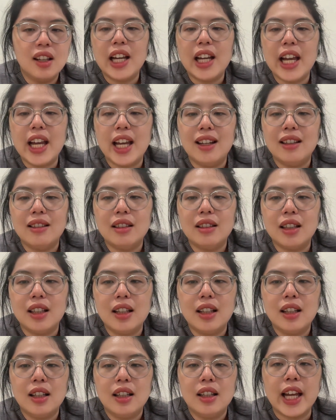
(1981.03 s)
And
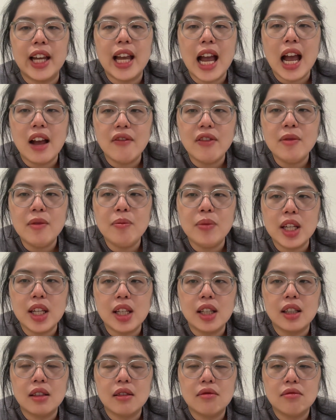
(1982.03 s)
having
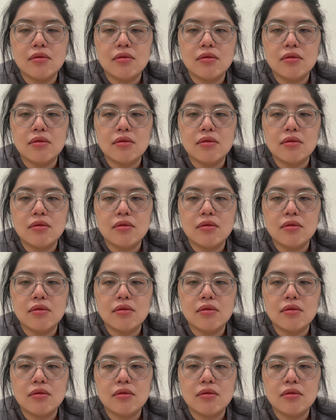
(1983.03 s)
been